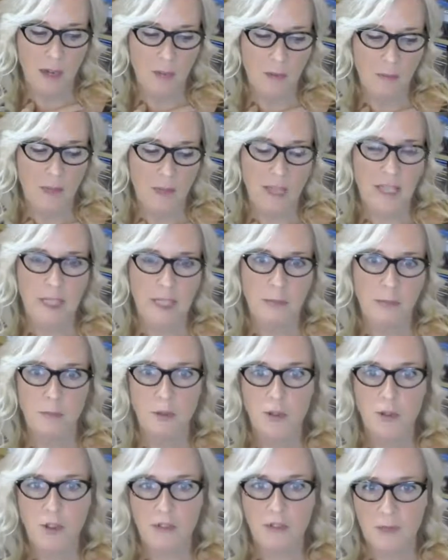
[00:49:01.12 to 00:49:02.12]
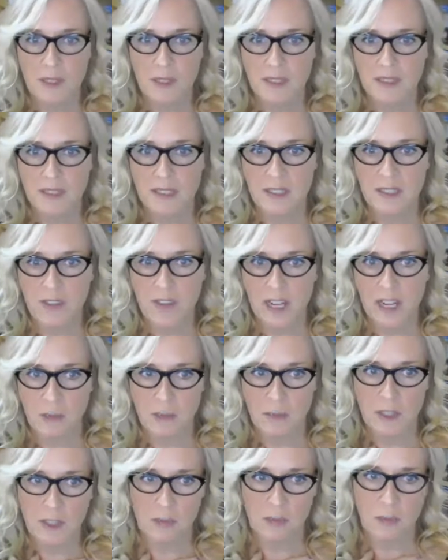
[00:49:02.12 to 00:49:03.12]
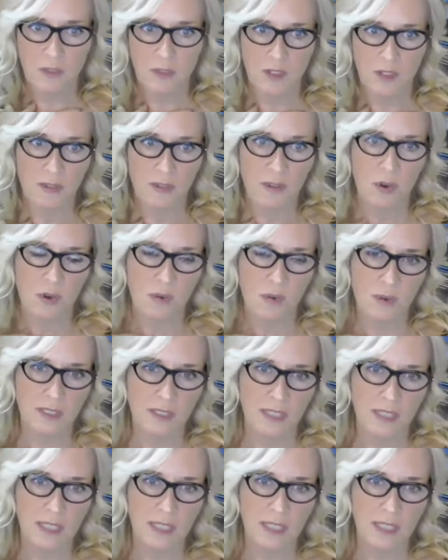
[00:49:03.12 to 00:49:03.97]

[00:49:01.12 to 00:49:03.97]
make improvements and developments moving forward.